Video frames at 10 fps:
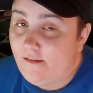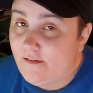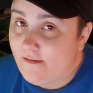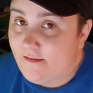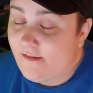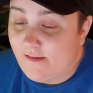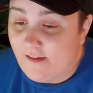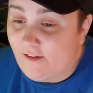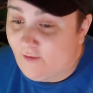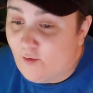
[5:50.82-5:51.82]

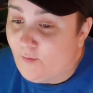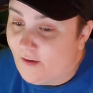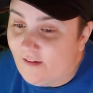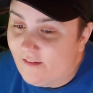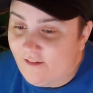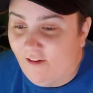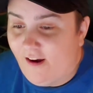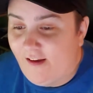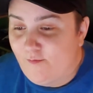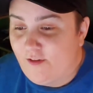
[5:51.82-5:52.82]
Still a Roomba,
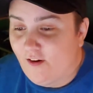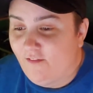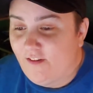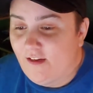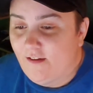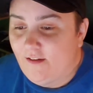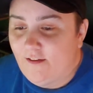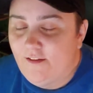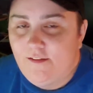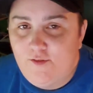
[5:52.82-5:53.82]
Craig observed.
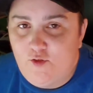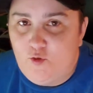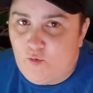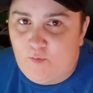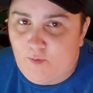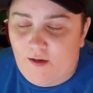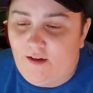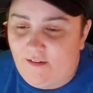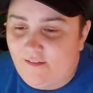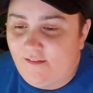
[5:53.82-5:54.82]

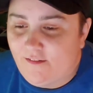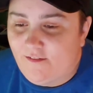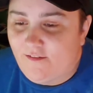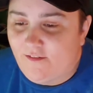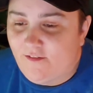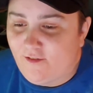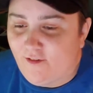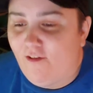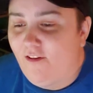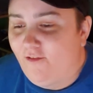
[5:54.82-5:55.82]
Doomba,
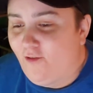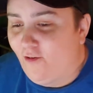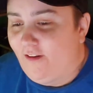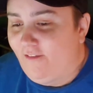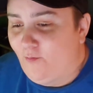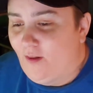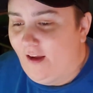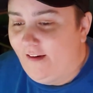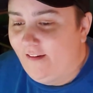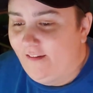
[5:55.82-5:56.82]
Crowley replied.